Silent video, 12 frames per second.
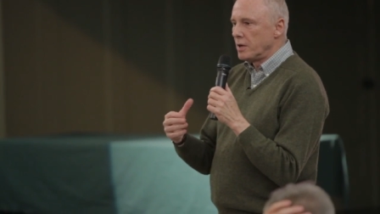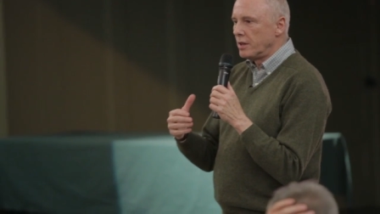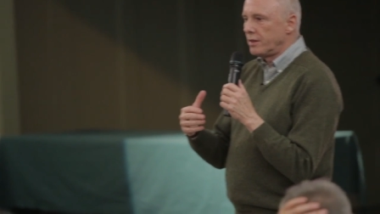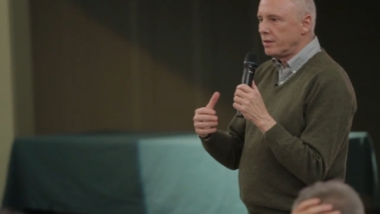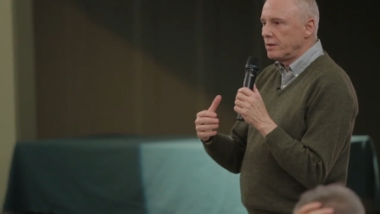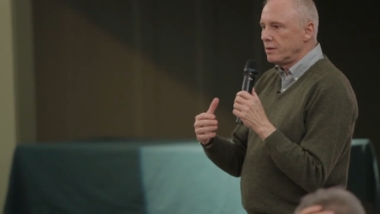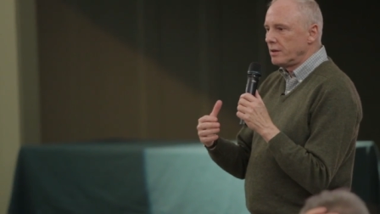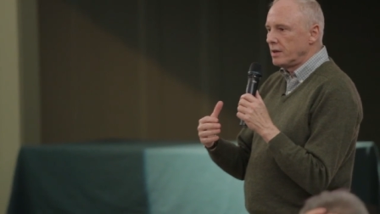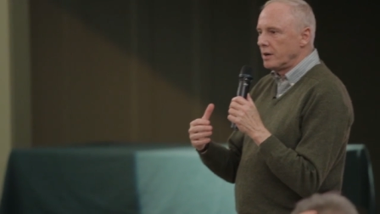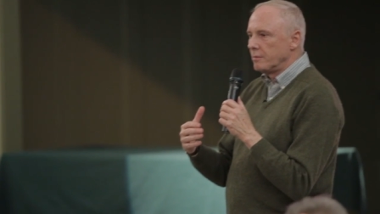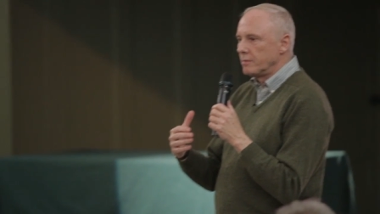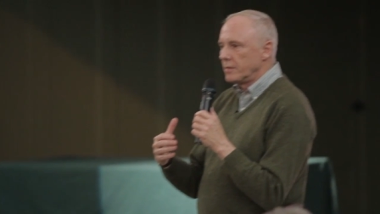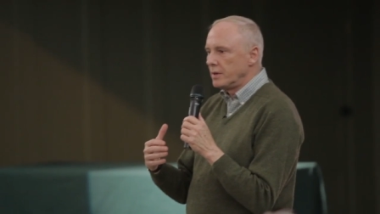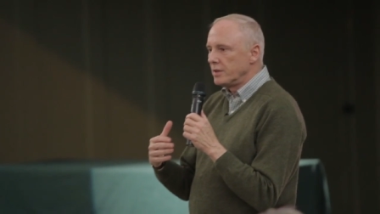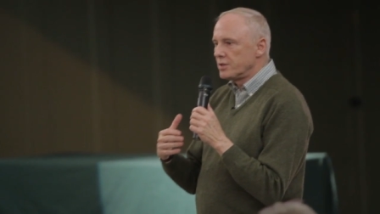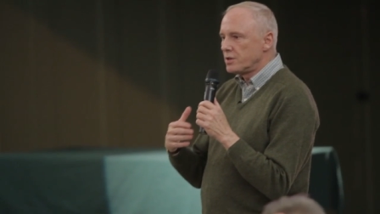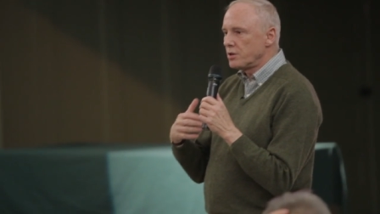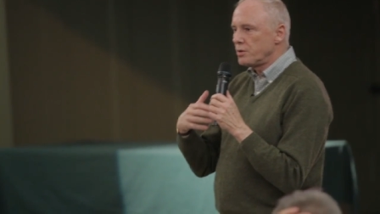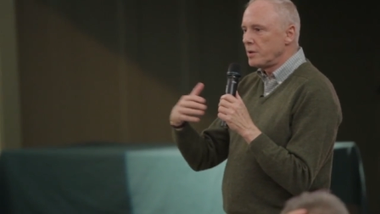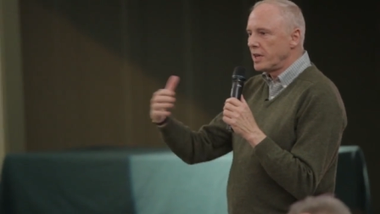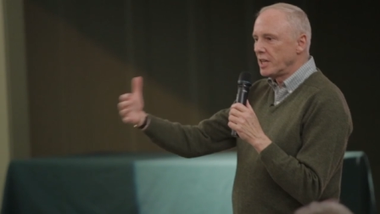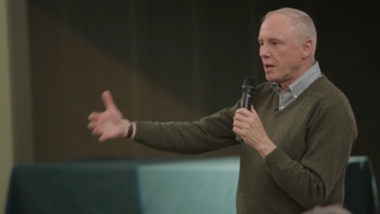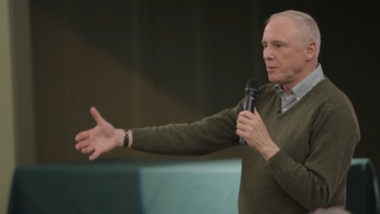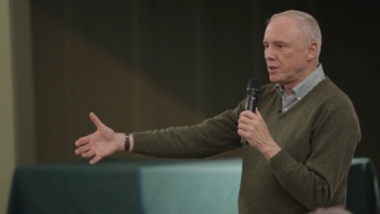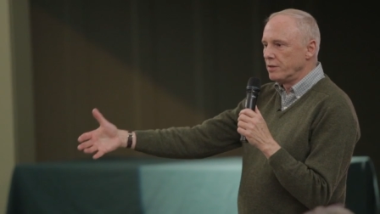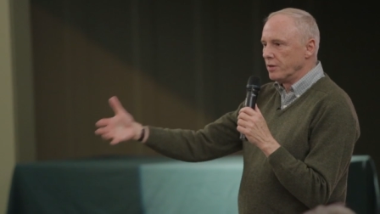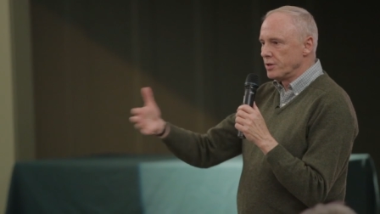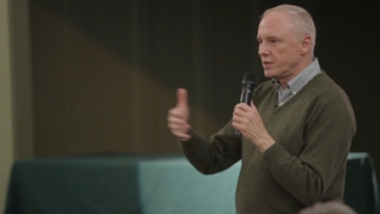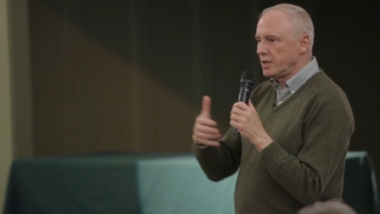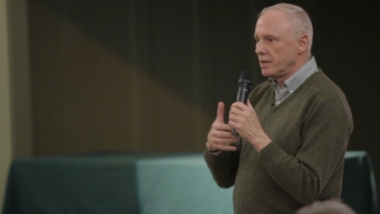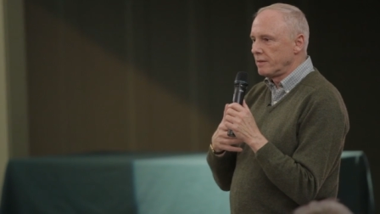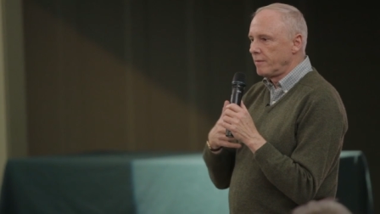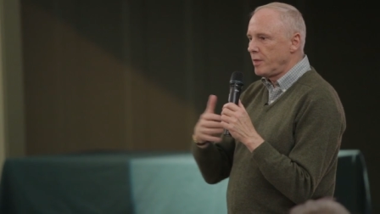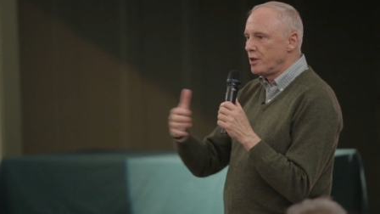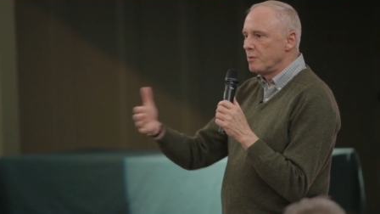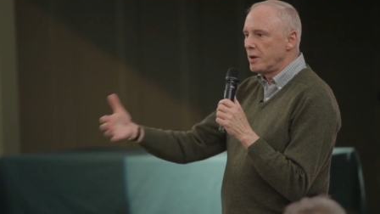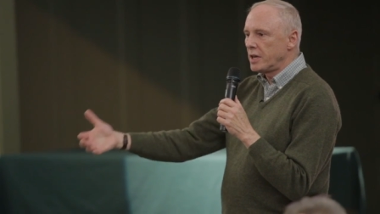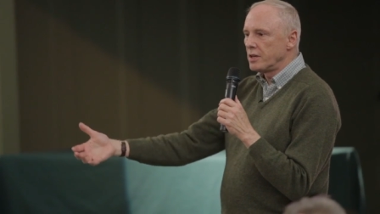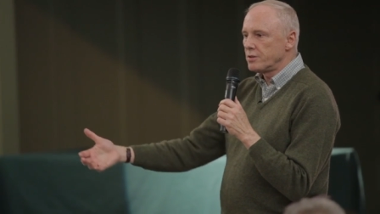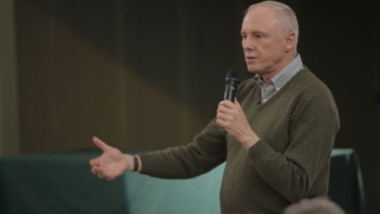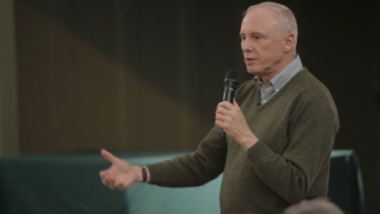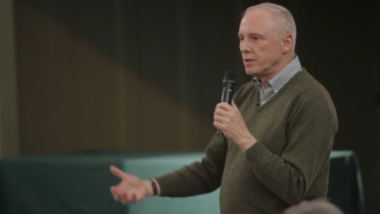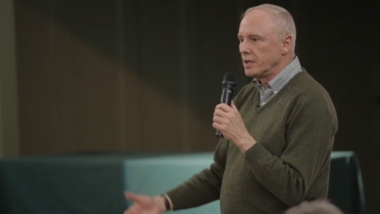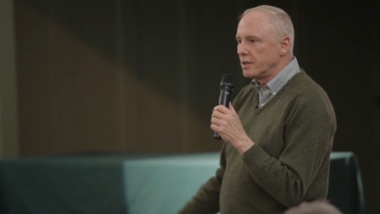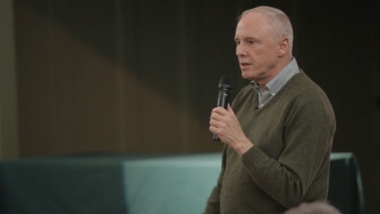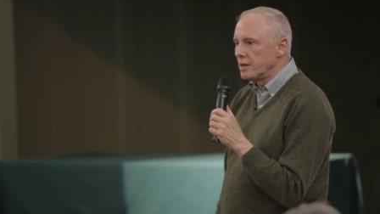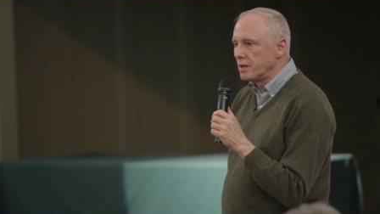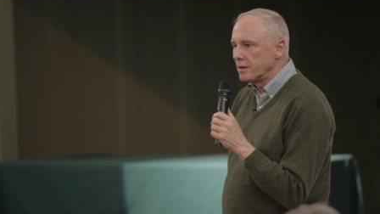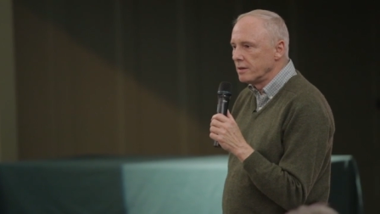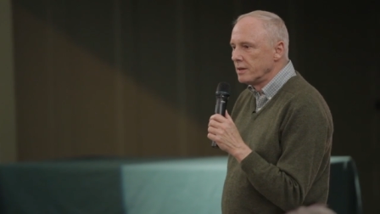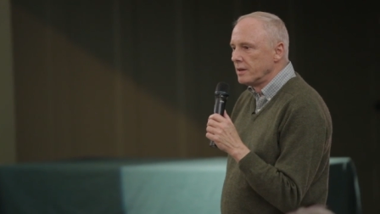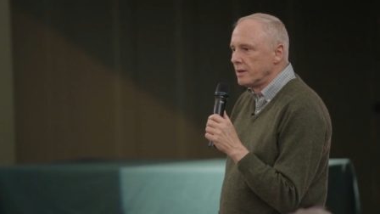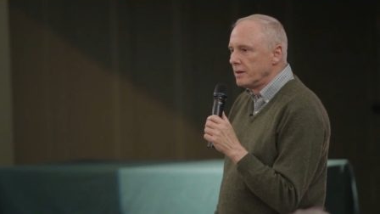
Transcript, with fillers: with um, socioeconomic diversity, you know, making sure that the,